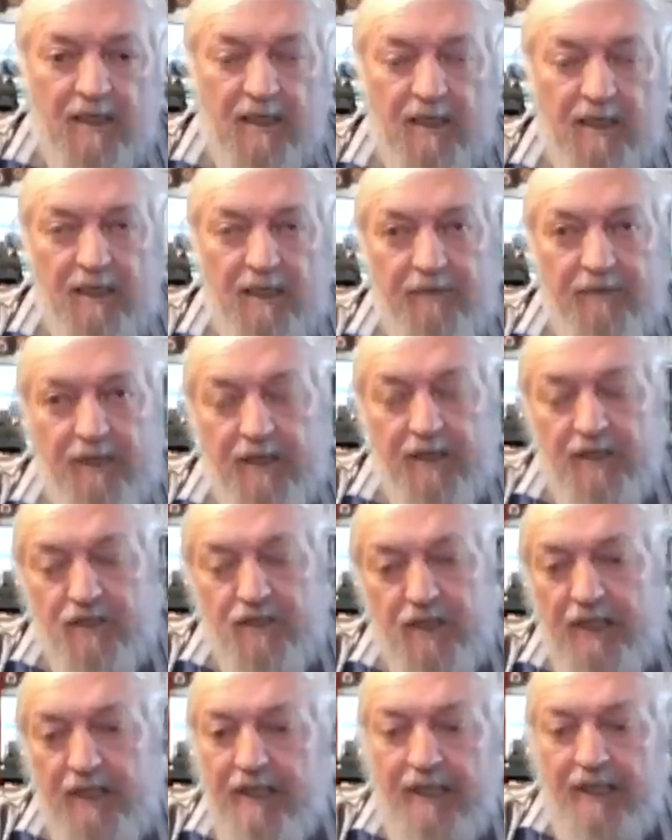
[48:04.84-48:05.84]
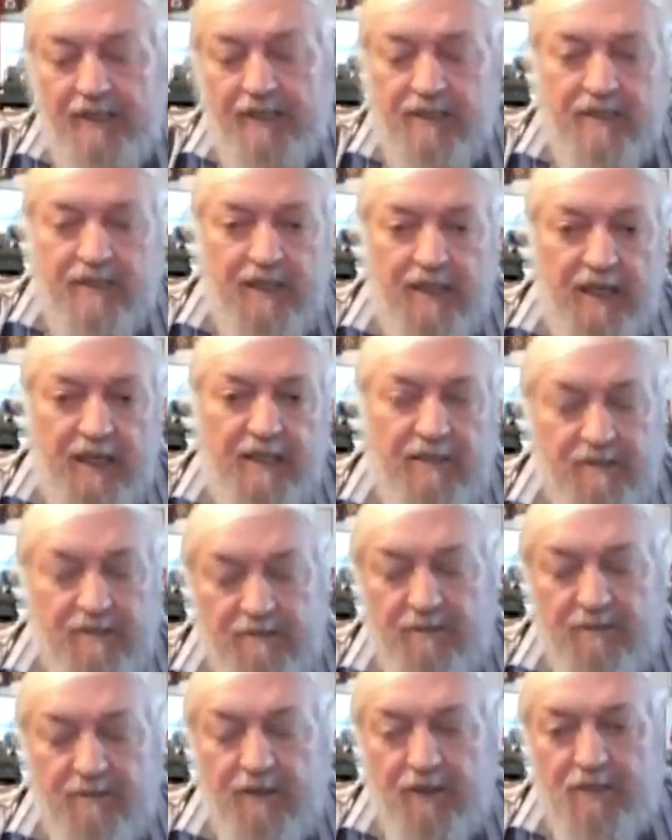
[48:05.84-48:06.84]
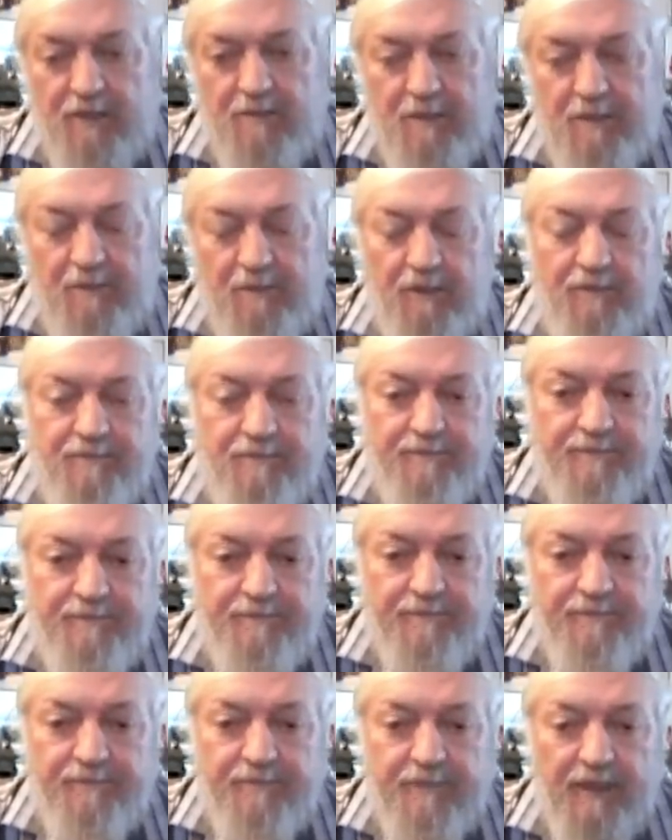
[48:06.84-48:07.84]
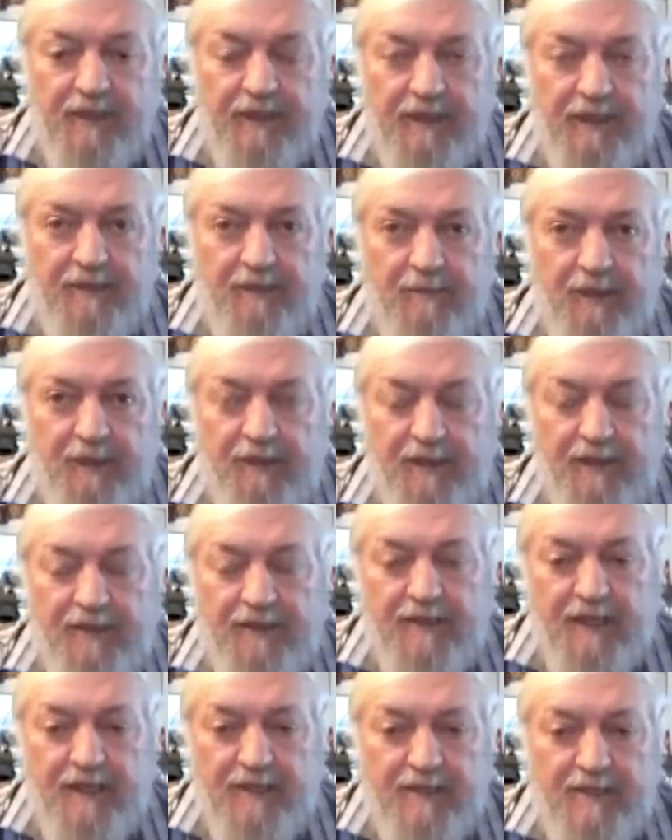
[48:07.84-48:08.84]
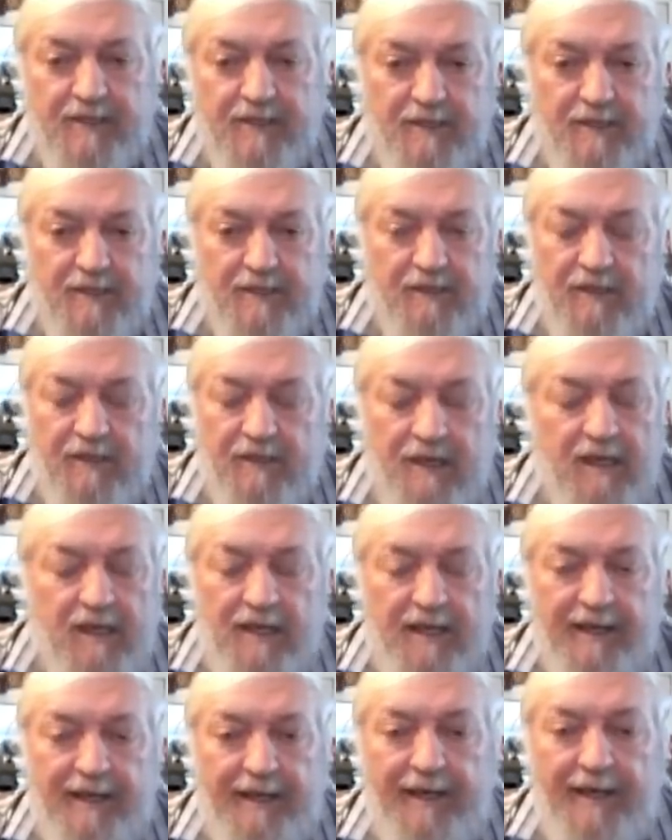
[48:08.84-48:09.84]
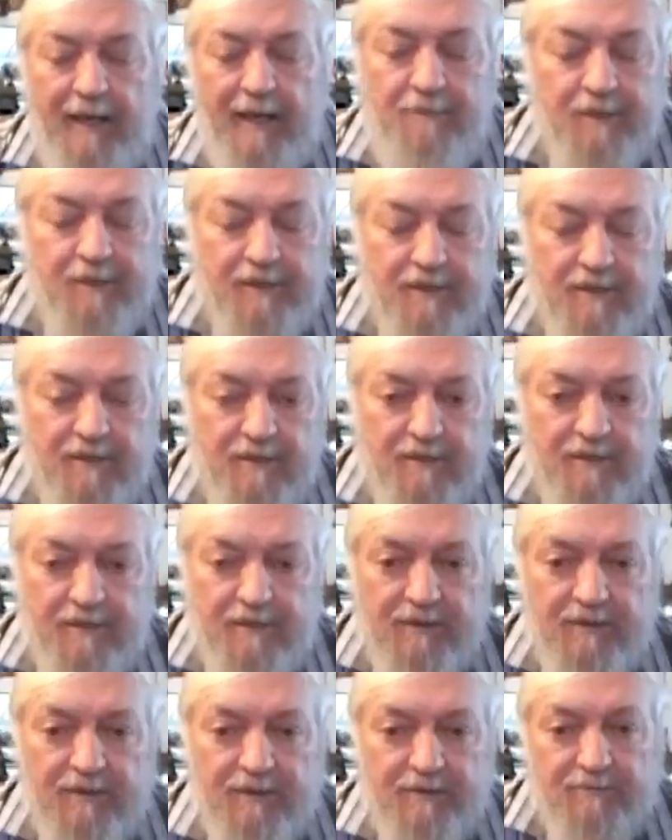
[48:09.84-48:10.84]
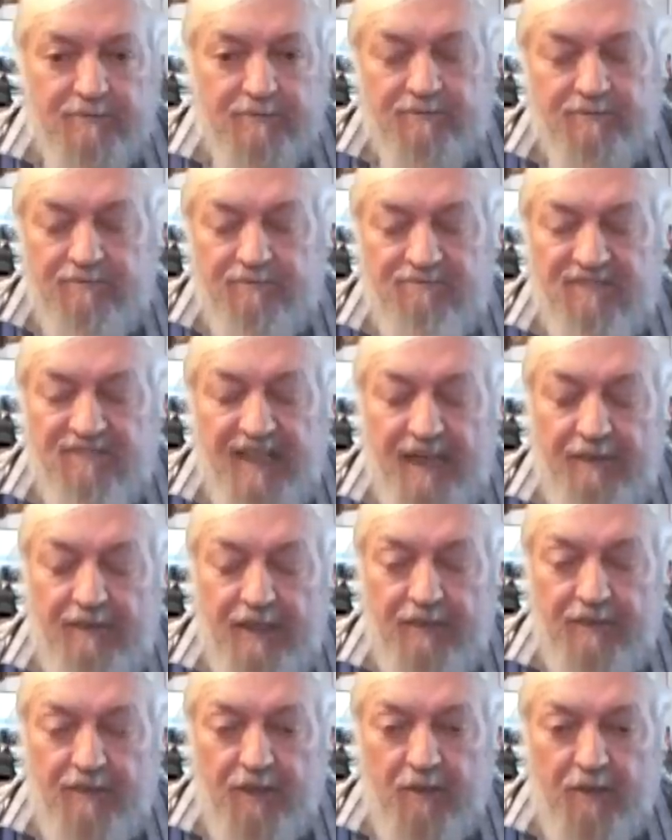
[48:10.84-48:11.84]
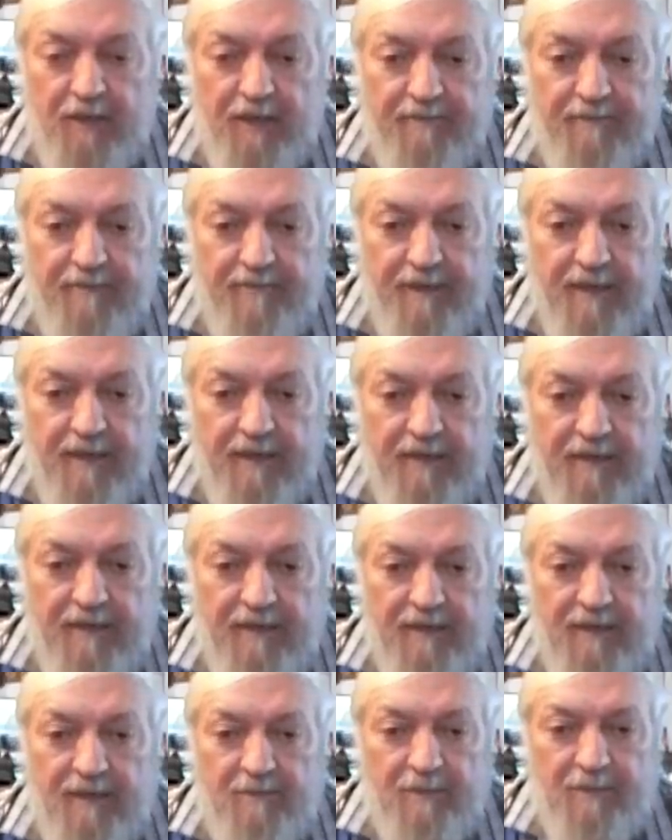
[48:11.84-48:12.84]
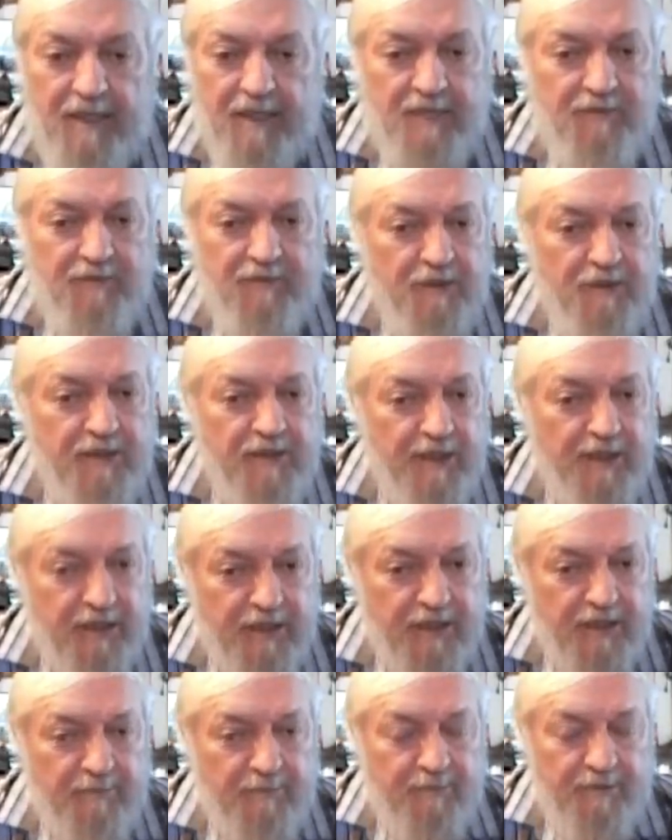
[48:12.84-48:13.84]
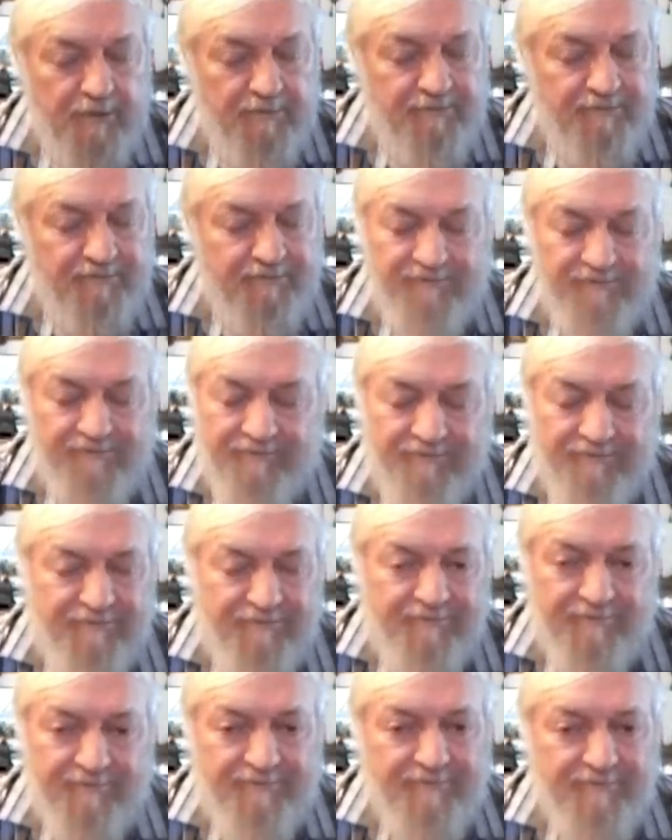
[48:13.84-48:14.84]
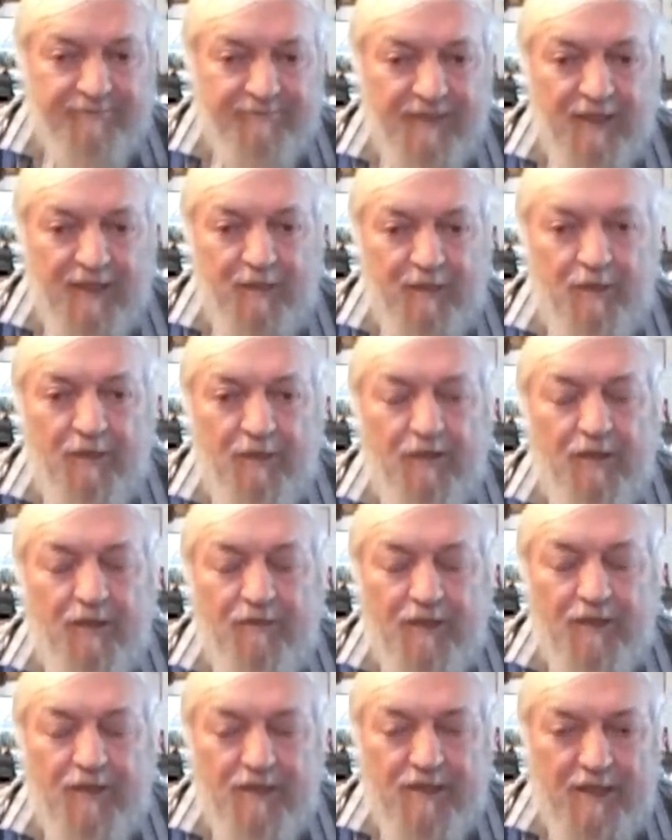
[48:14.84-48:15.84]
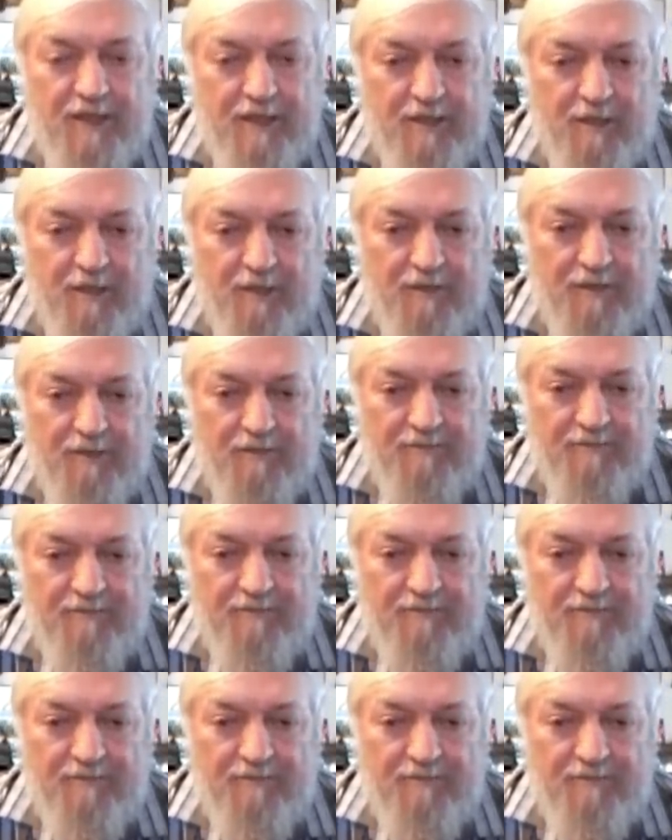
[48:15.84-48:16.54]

Even on a training exercise, we lost people. What an exercise I was on. It happens. You can have it everywhere. But as for losing a ship, we have confidence in ourselves.